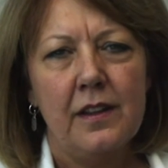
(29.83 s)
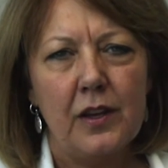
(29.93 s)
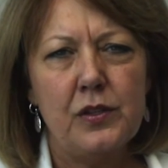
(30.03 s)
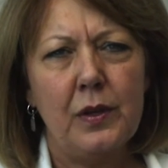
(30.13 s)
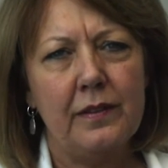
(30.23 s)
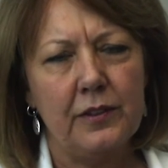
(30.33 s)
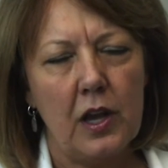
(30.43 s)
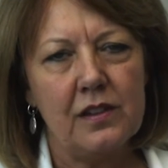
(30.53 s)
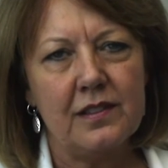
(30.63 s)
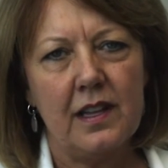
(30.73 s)
those who have
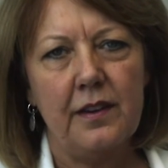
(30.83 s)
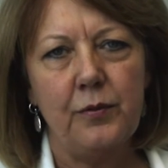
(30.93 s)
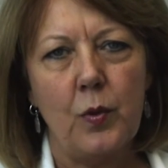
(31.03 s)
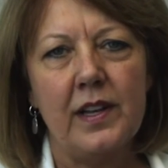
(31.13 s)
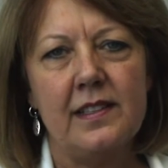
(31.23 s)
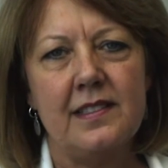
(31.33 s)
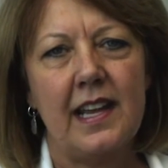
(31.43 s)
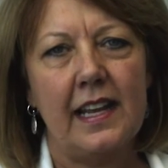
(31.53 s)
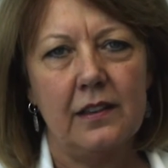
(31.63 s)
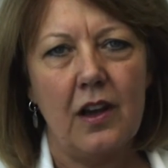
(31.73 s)
lost loved ones
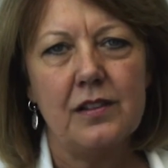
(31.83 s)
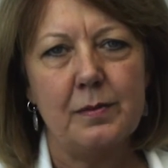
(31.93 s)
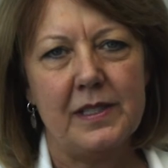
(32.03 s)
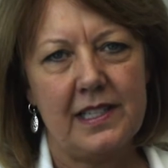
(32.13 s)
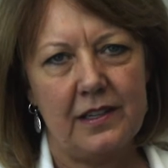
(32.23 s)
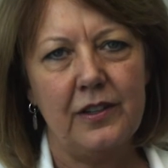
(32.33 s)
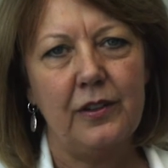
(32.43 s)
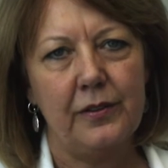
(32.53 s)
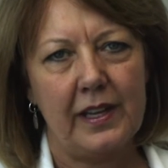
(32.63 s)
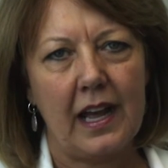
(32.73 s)
and lost
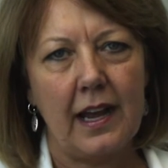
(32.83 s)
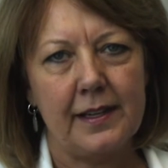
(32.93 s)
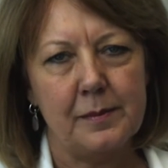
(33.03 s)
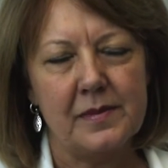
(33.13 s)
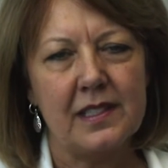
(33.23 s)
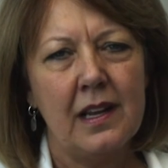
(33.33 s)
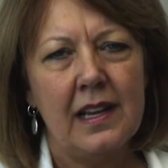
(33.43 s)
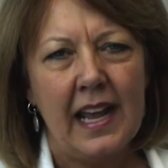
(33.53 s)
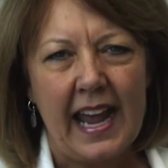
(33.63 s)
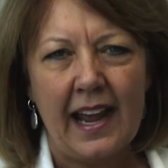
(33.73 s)
material items,
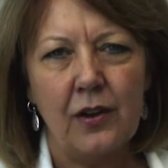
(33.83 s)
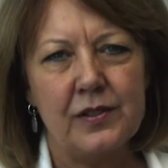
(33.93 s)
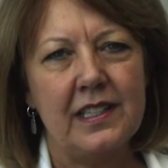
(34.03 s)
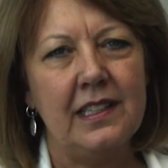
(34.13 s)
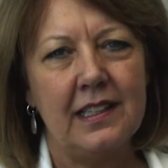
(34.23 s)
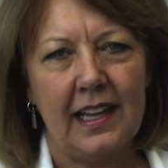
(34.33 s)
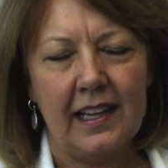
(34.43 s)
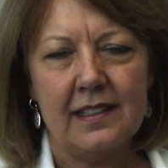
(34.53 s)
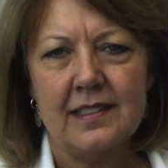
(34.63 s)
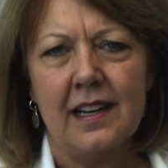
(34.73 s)
housing,
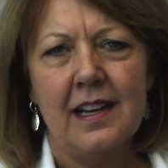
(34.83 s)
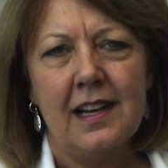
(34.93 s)
and